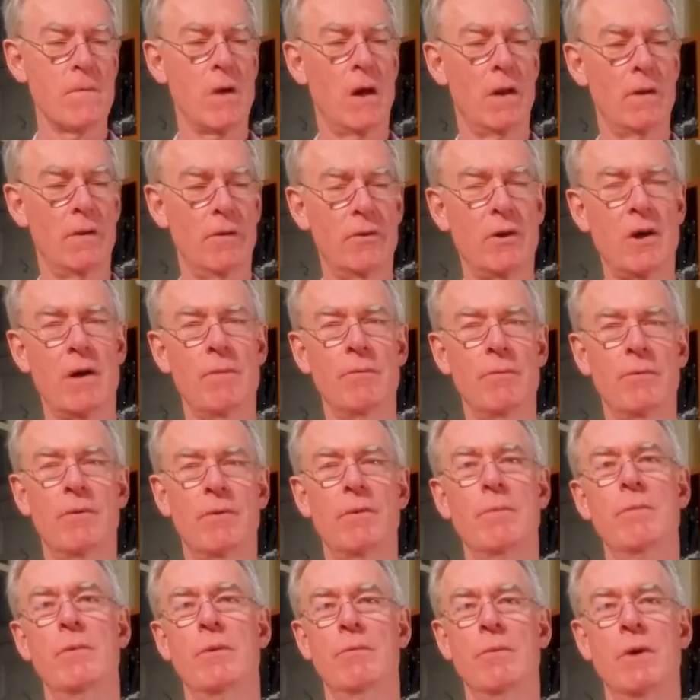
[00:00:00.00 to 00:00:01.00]
This comes
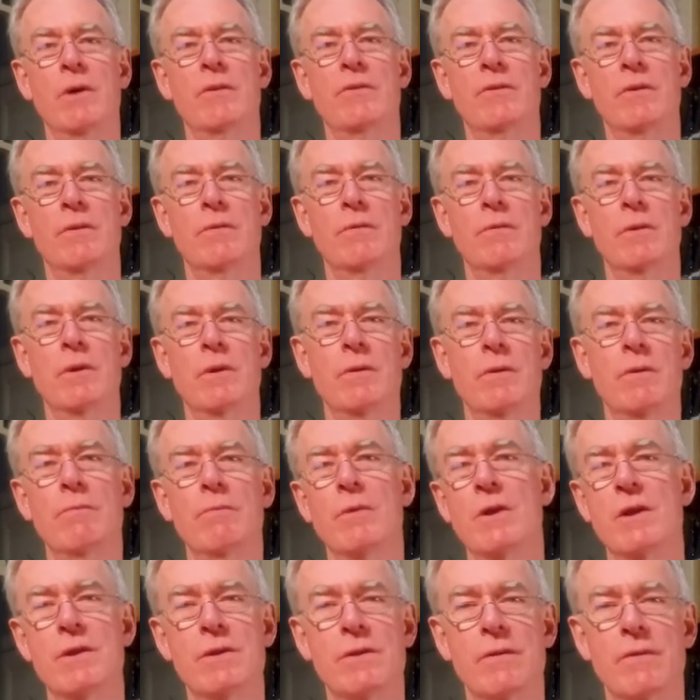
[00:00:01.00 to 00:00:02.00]
from the western
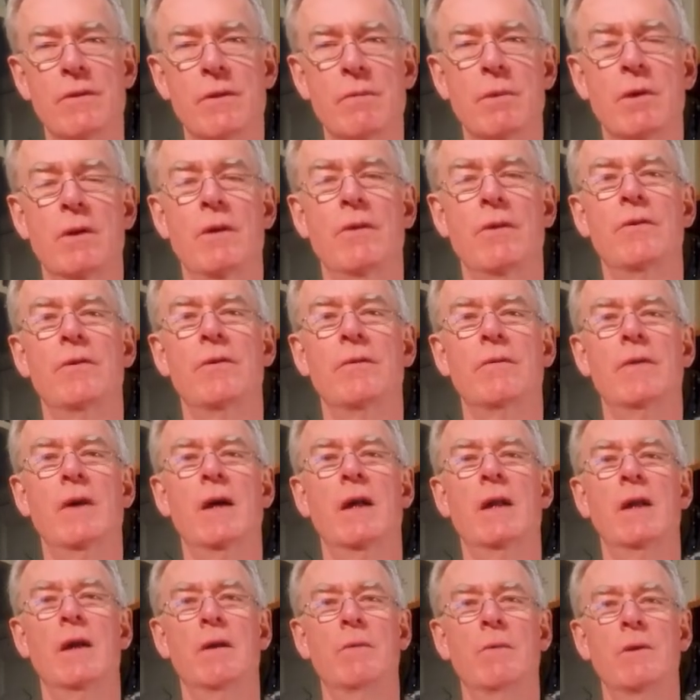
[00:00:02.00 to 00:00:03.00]
ridge of the Barossa
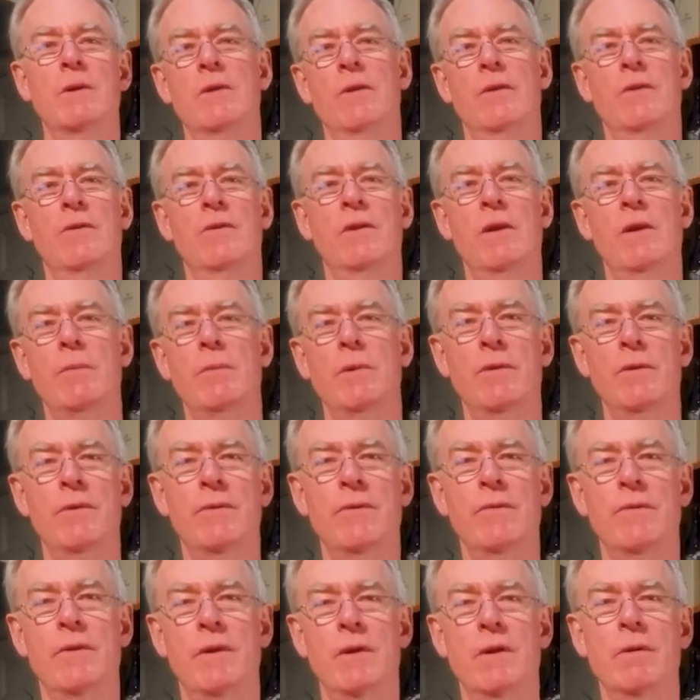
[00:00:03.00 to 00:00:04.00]
Valley, which is
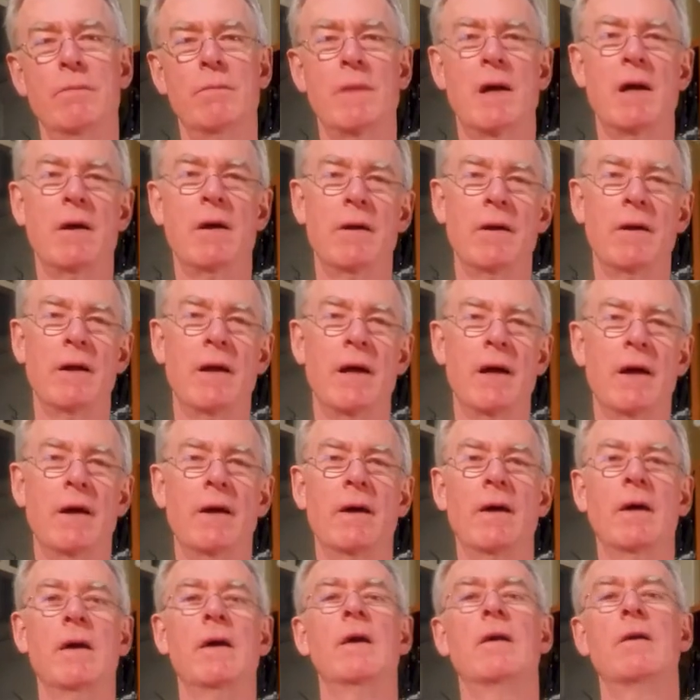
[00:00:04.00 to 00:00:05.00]
Seppeltsfield,
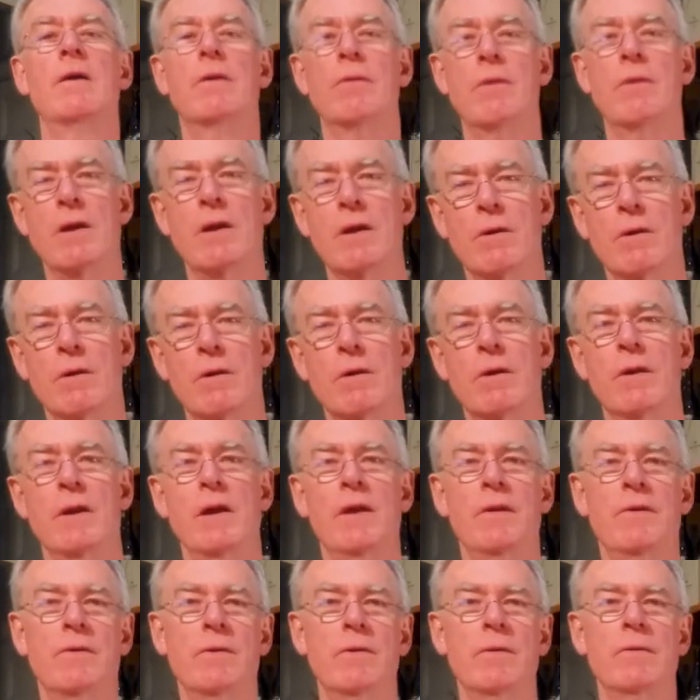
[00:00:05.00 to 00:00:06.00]
Marananga, Greenock,
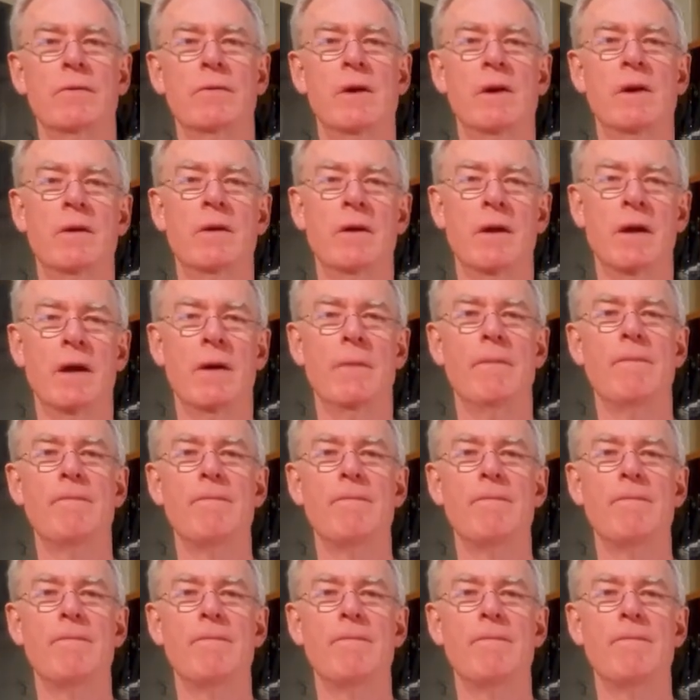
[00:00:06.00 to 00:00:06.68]
that sort of area,